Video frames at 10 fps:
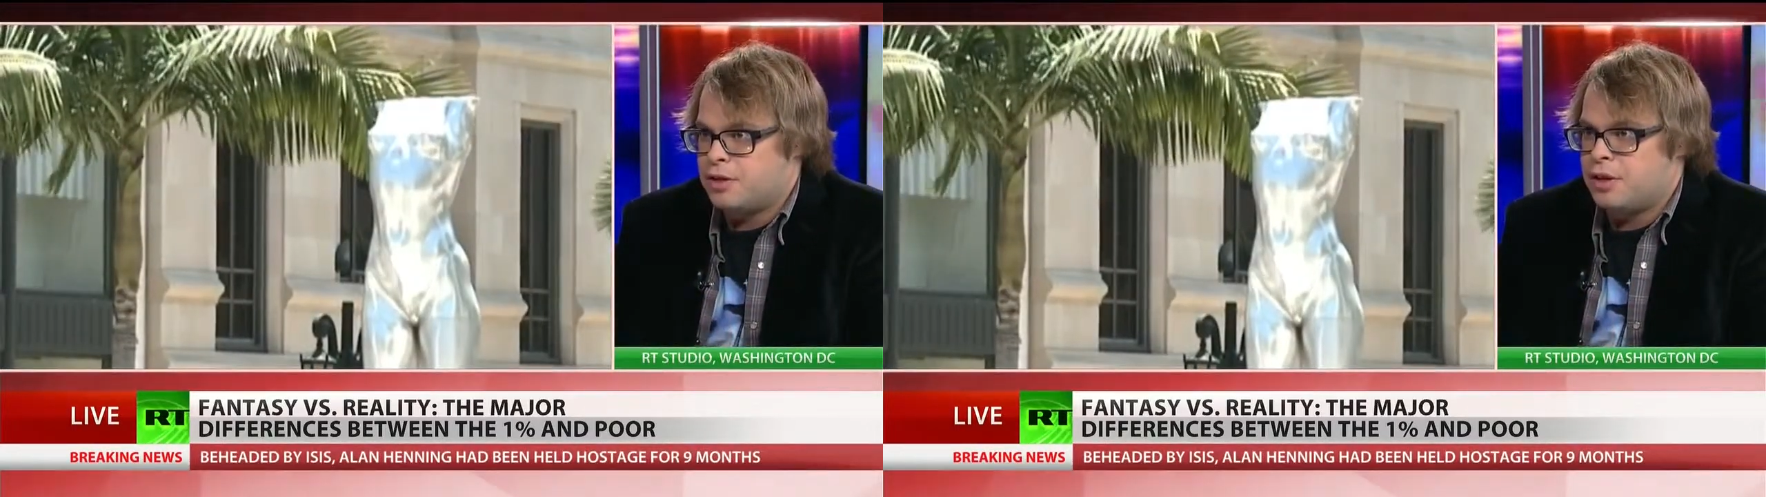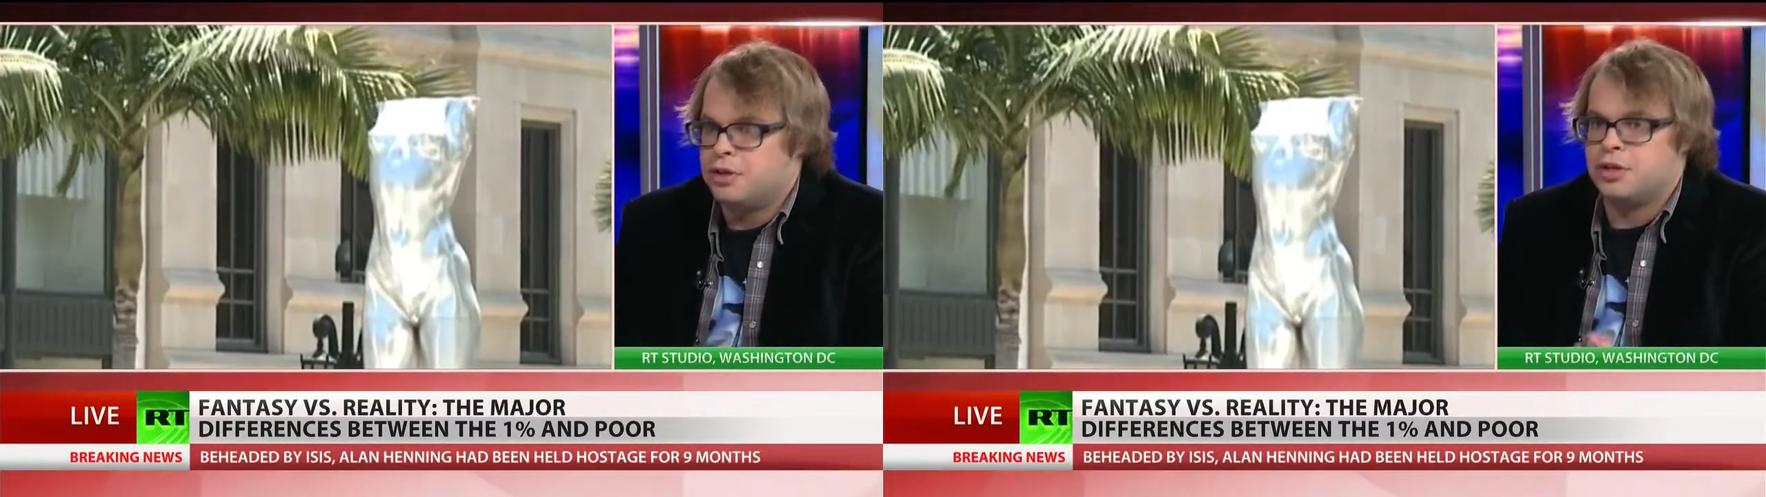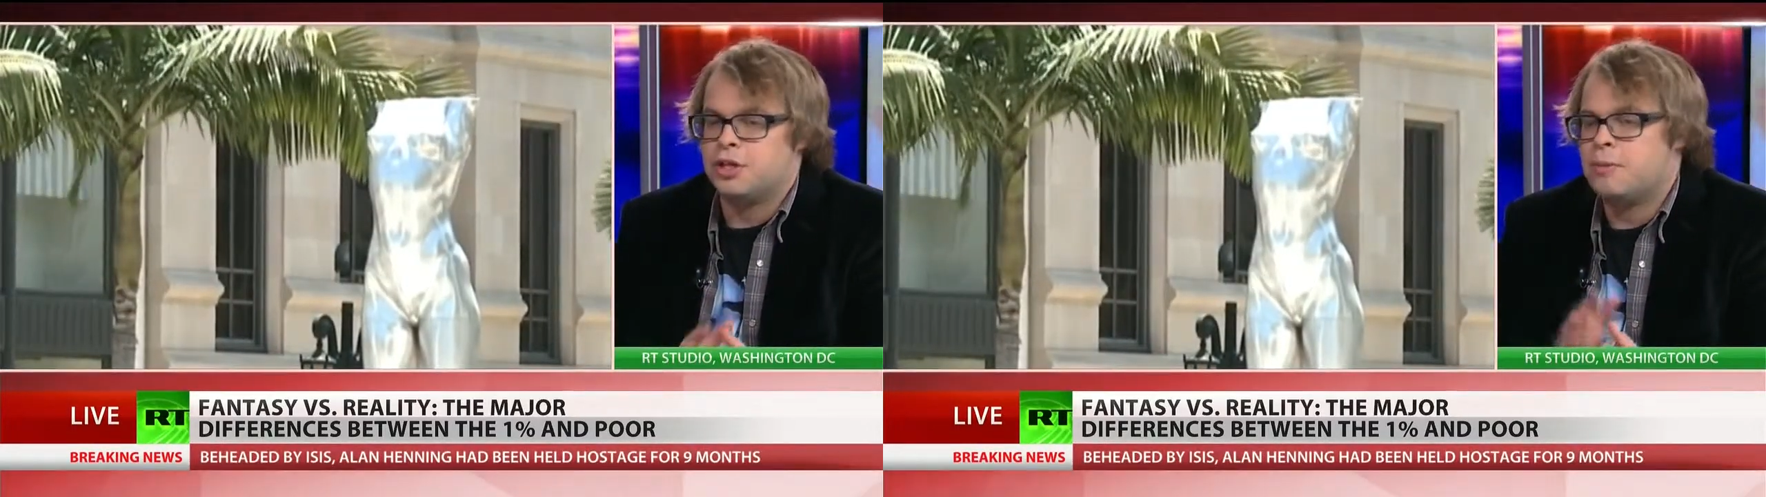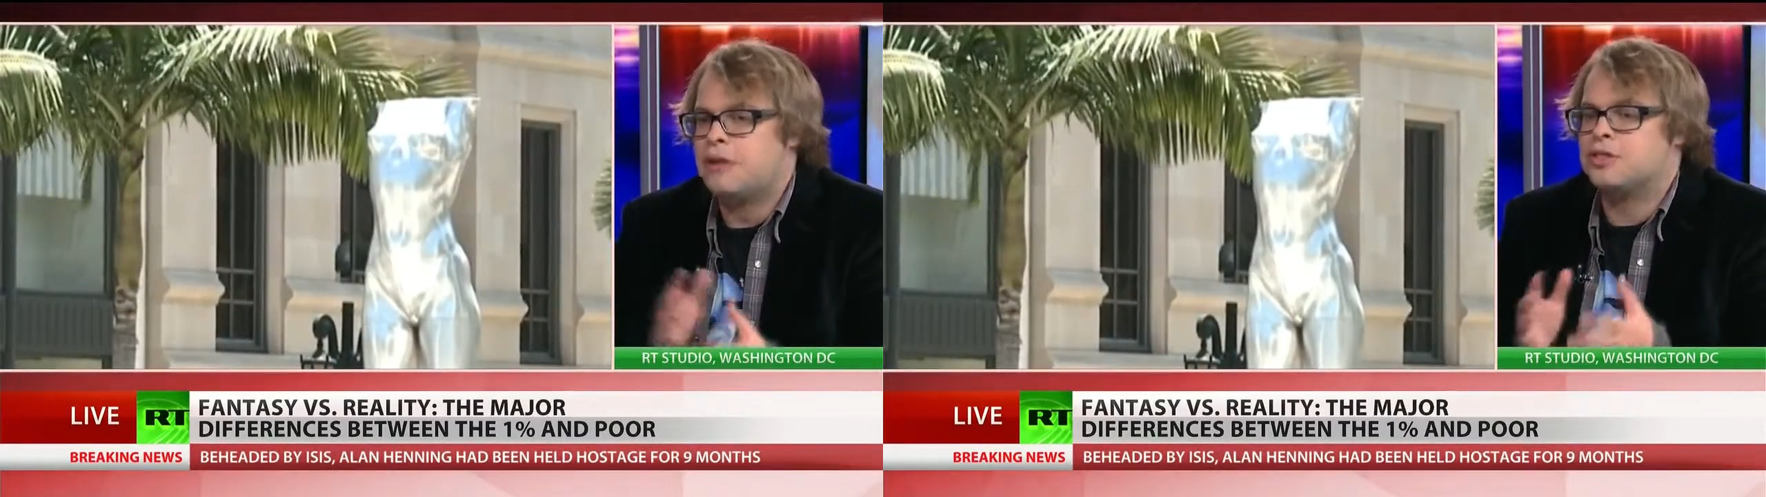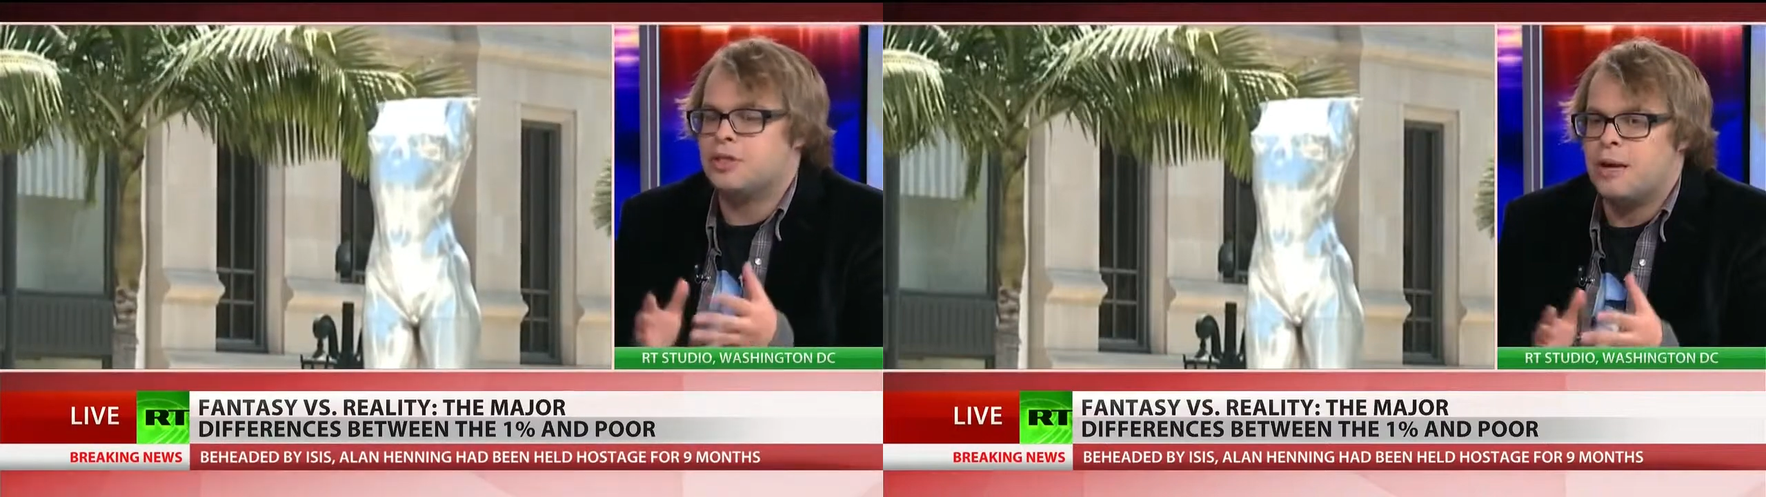You'll hear
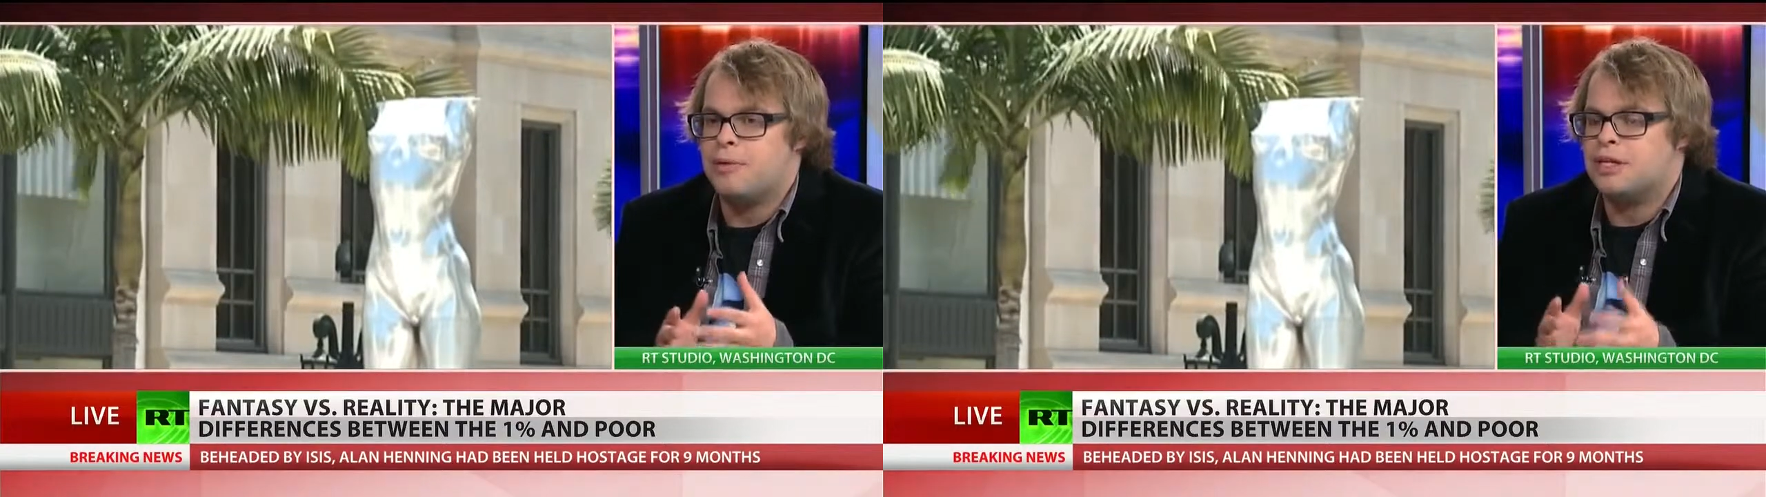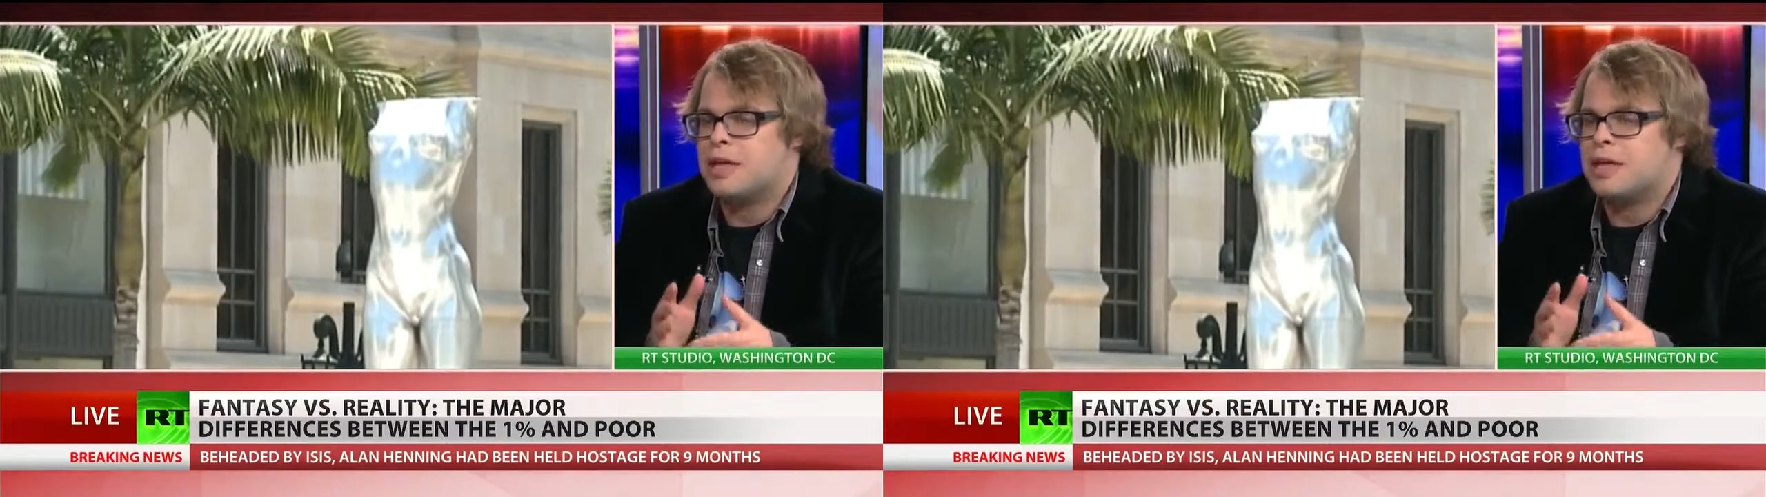about celebrities